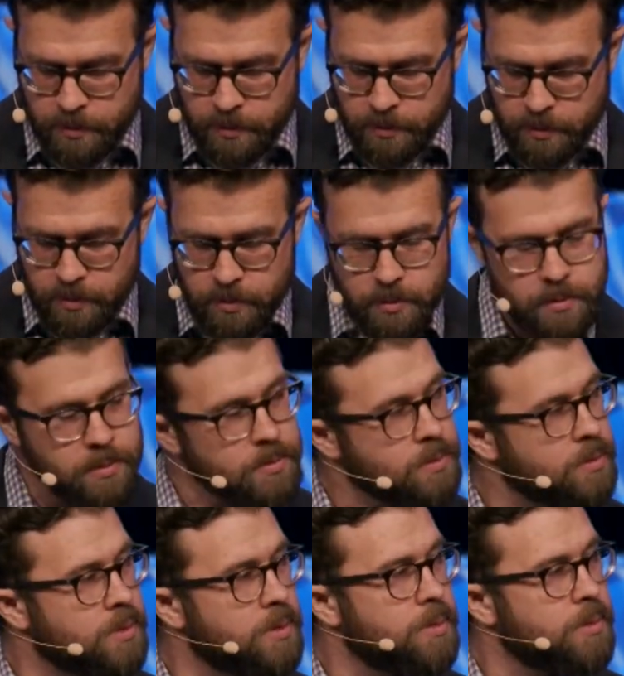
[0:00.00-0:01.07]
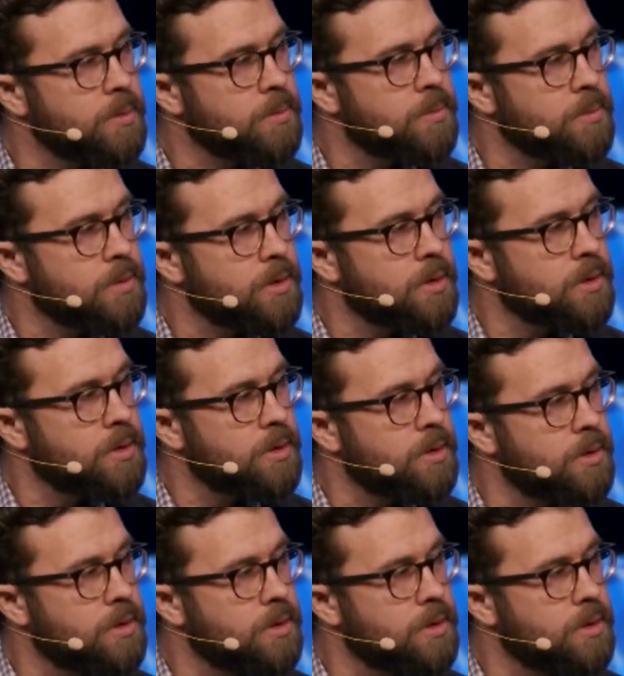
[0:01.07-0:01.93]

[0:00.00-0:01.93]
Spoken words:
Nobody speaks.